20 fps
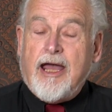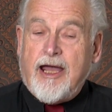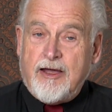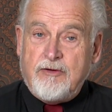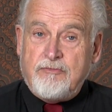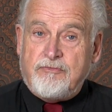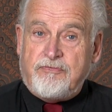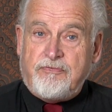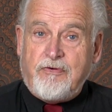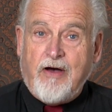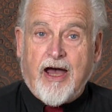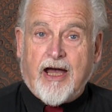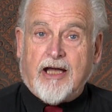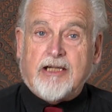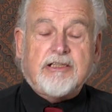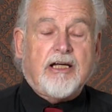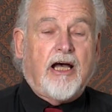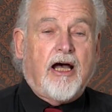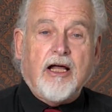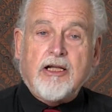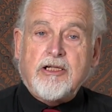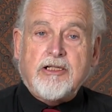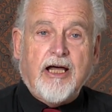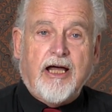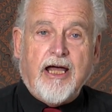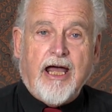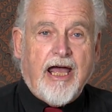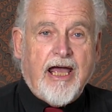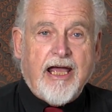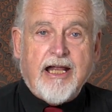in fact,
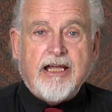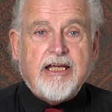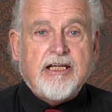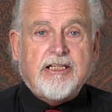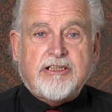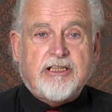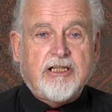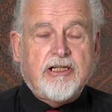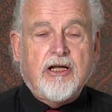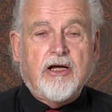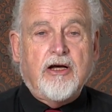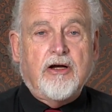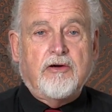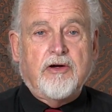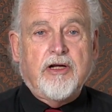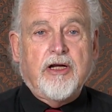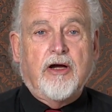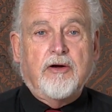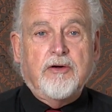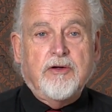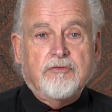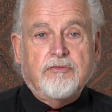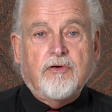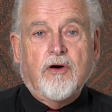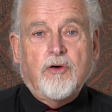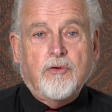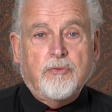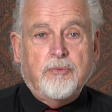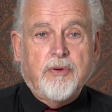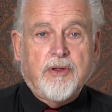under any scenario
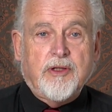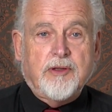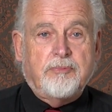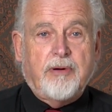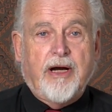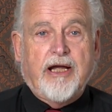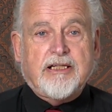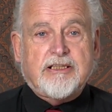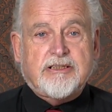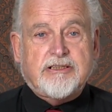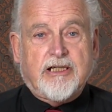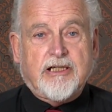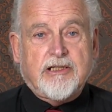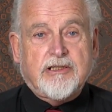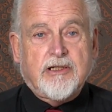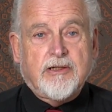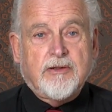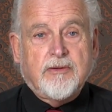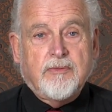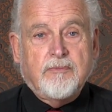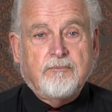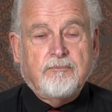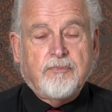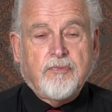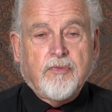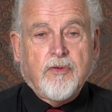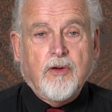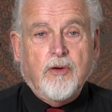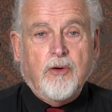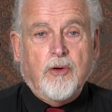involved with the Brexit,
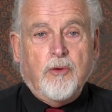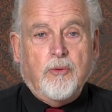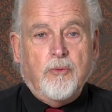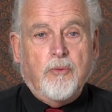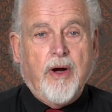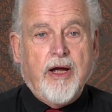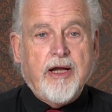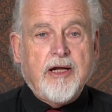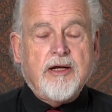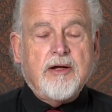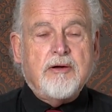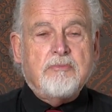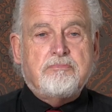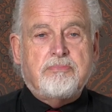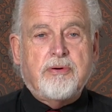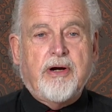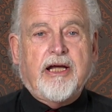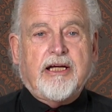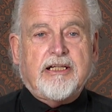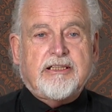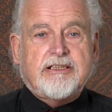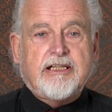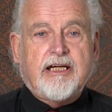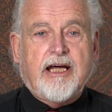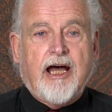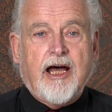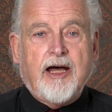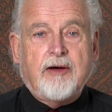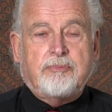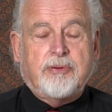when
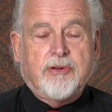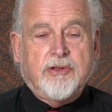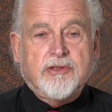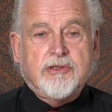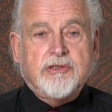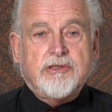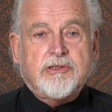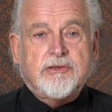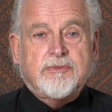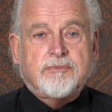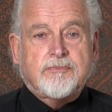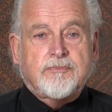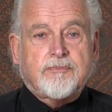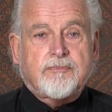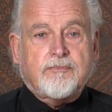Brexit happens,